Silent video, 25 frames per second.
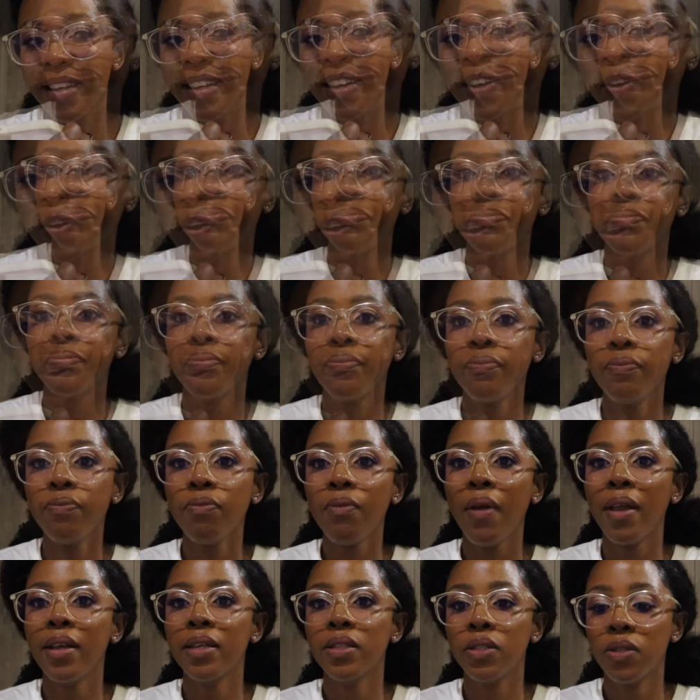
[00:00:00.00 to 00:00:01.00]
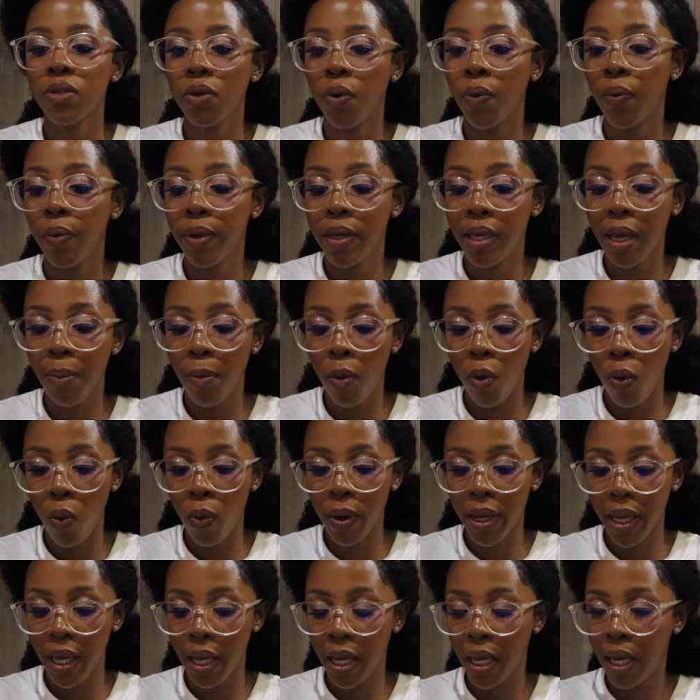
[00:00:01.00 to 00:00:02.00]
Yo. So,
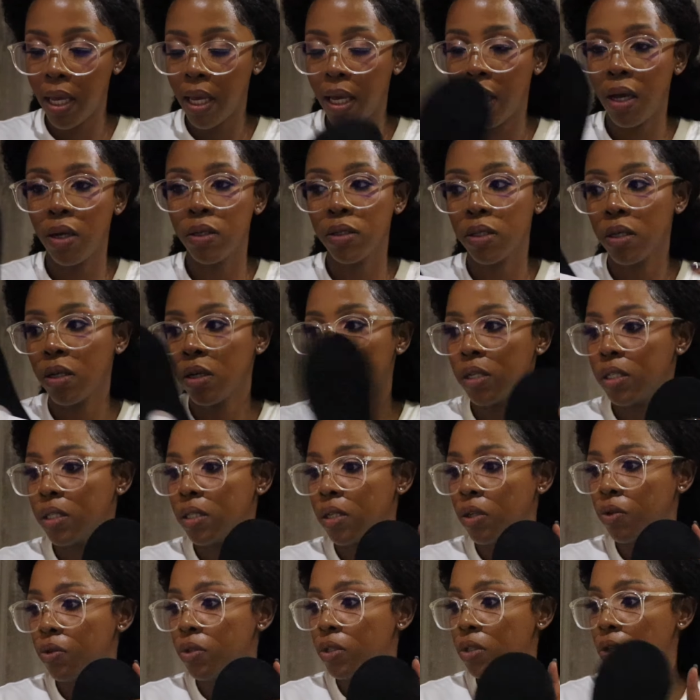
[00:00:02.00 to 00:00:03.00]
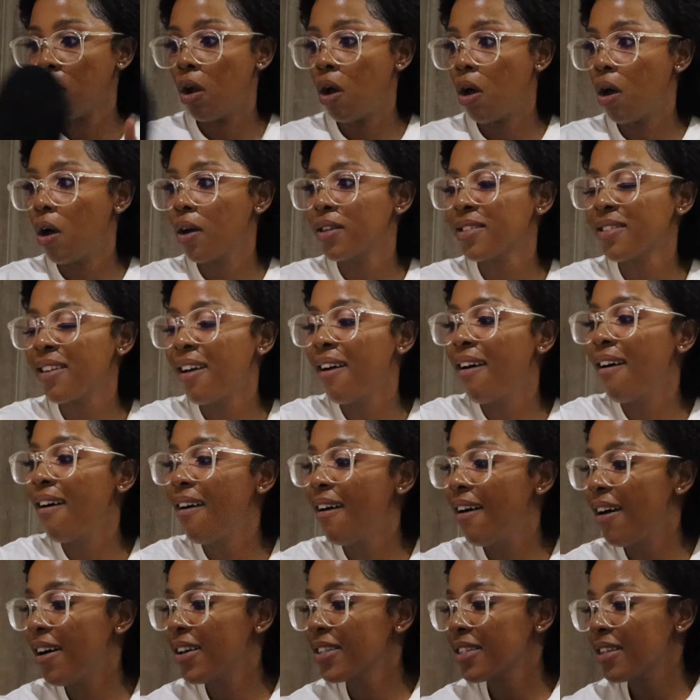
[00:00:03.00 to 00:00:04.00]
yebo, yeah, also got secret socks.
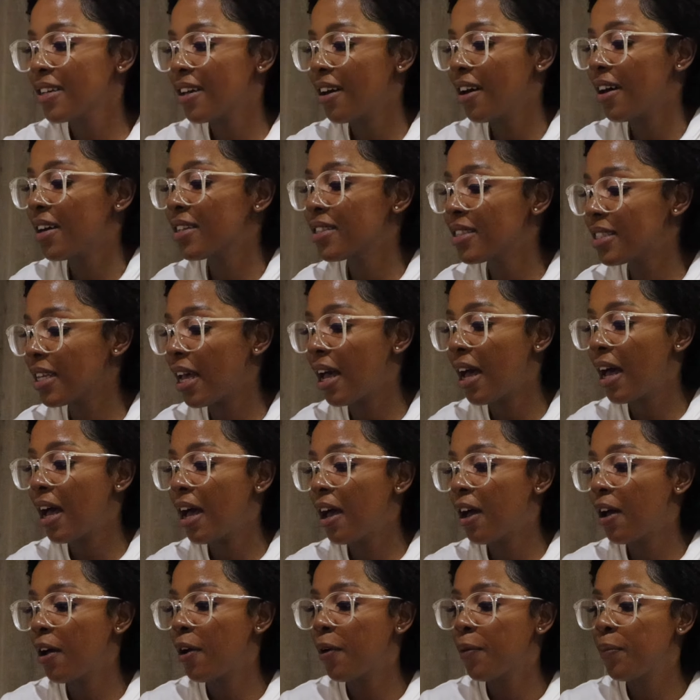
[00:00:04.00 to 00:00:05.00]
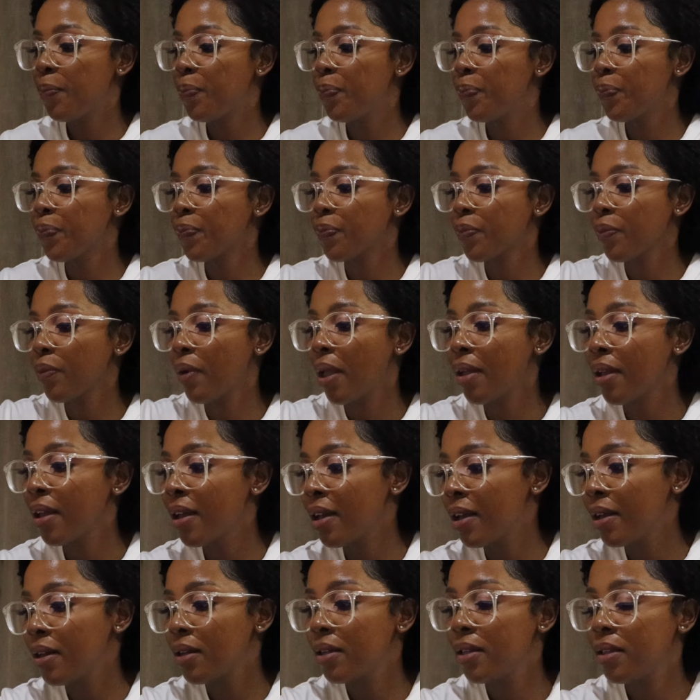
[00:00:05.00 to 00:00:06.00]
Oh, I got
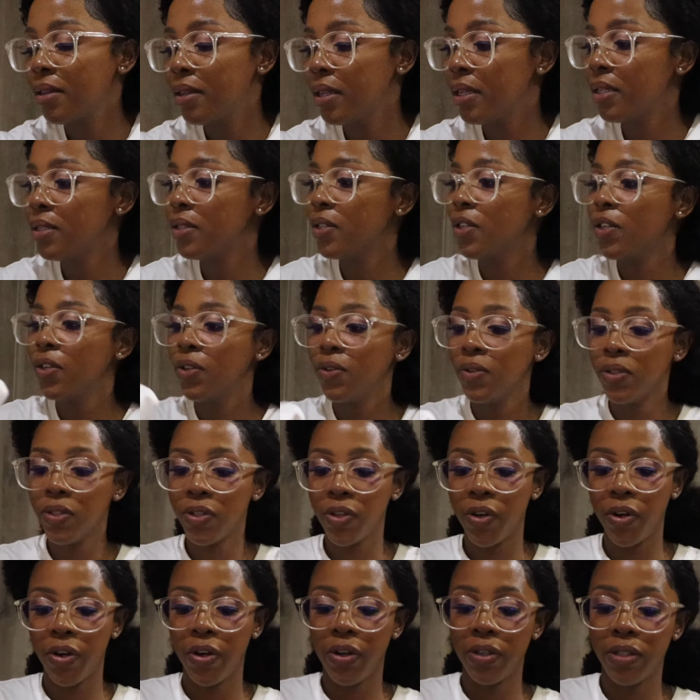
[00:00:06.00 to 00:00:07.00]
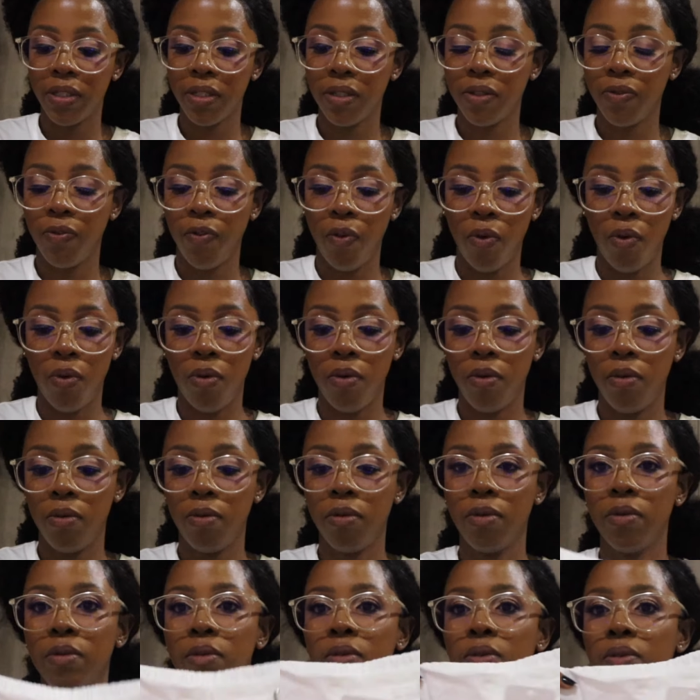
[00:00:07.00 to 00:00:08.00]
these cute skirts
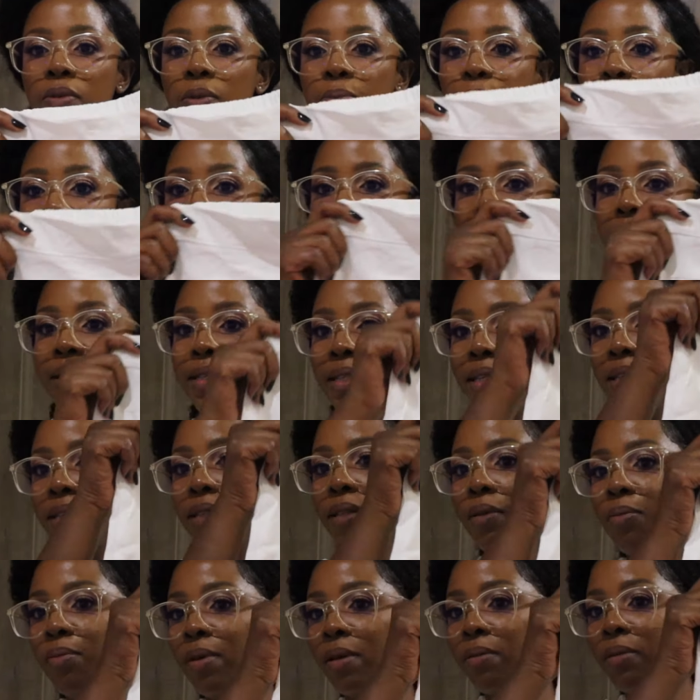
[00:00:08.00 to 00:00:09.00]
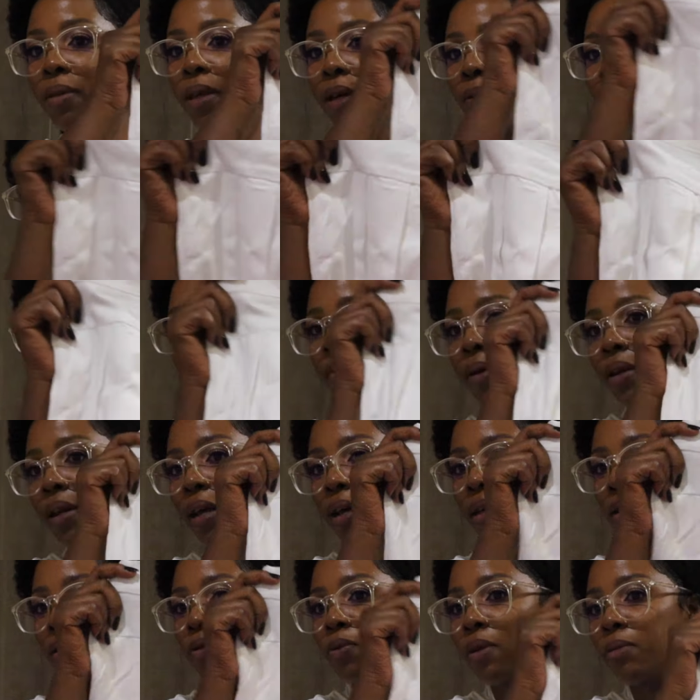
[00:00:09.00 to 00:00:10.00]
for Ubedi, the baby that been having.
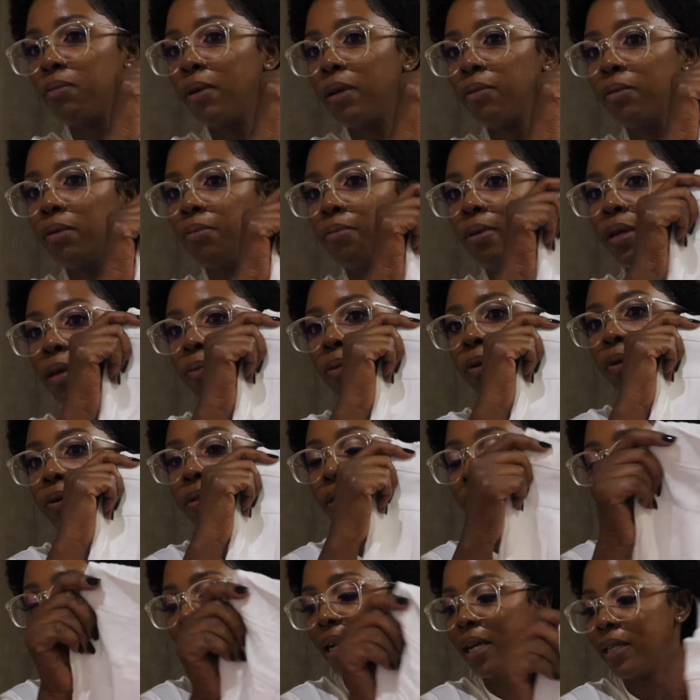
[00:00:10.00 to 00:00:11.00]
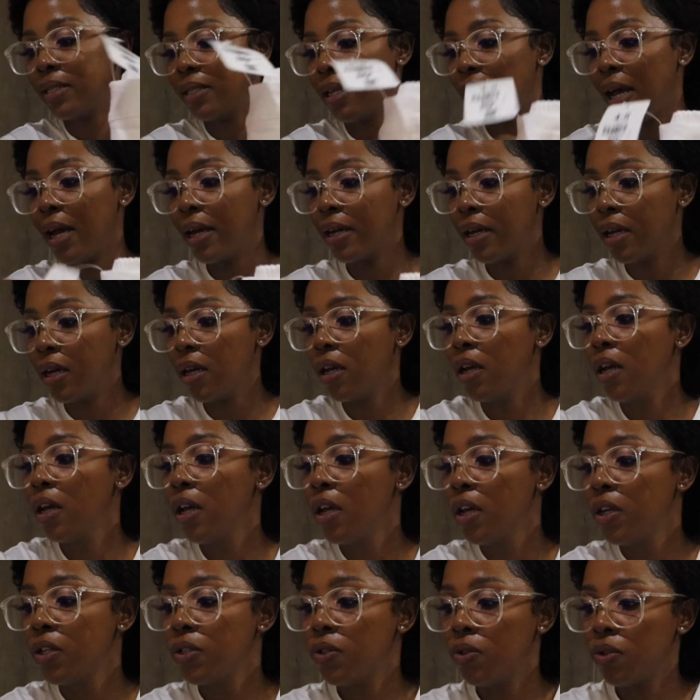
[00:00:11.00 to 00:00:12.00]
This one might be big because it's like a Zana.
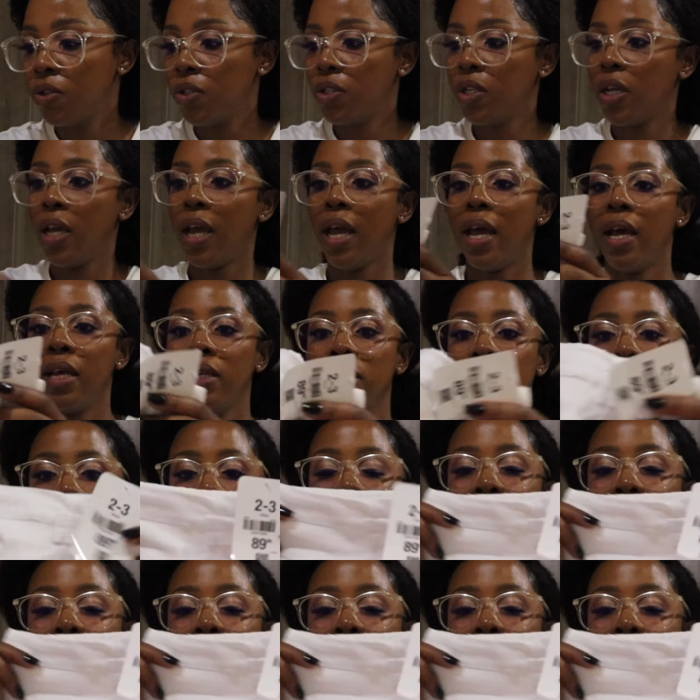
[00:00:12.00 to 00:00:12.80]
So she has a